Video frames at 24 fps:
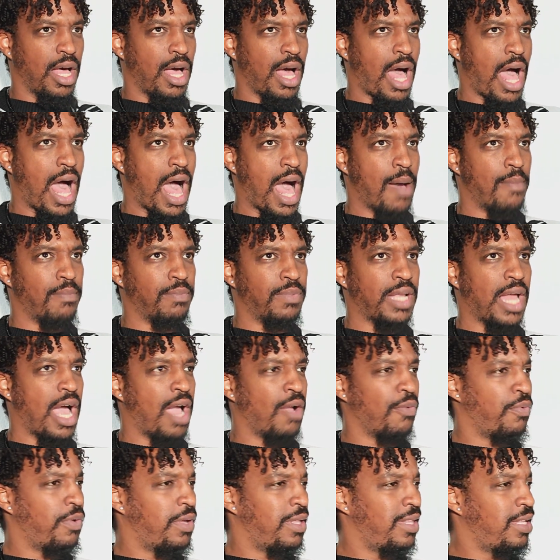I'm not
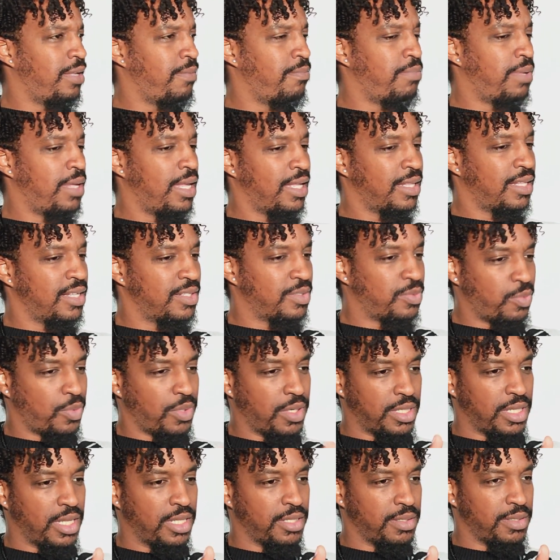really big. There's
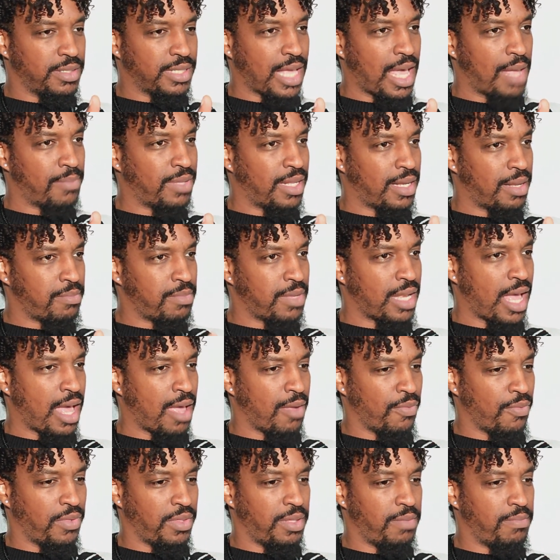one other type that I'm not
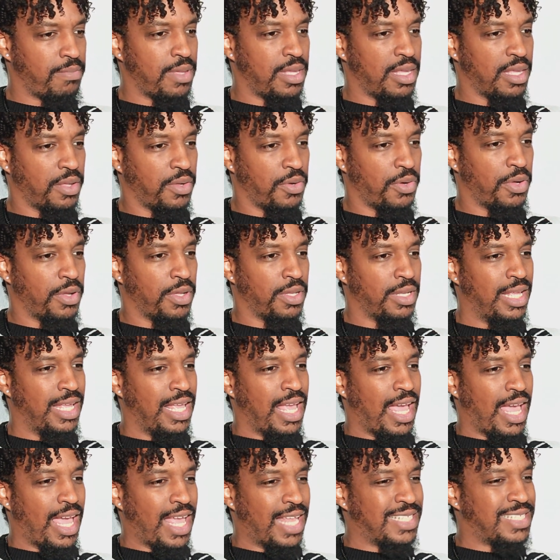really big on,
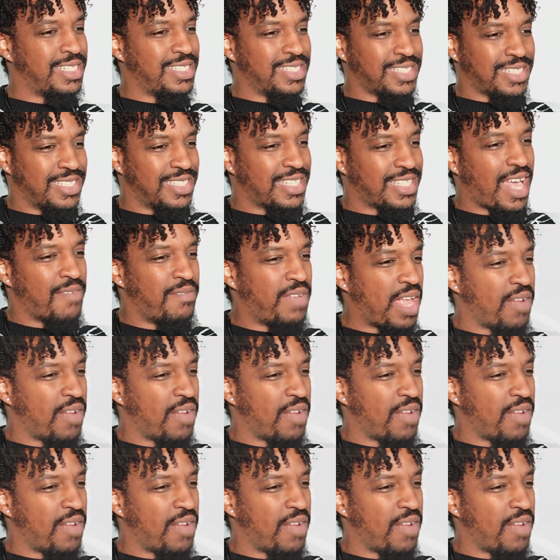and just because I never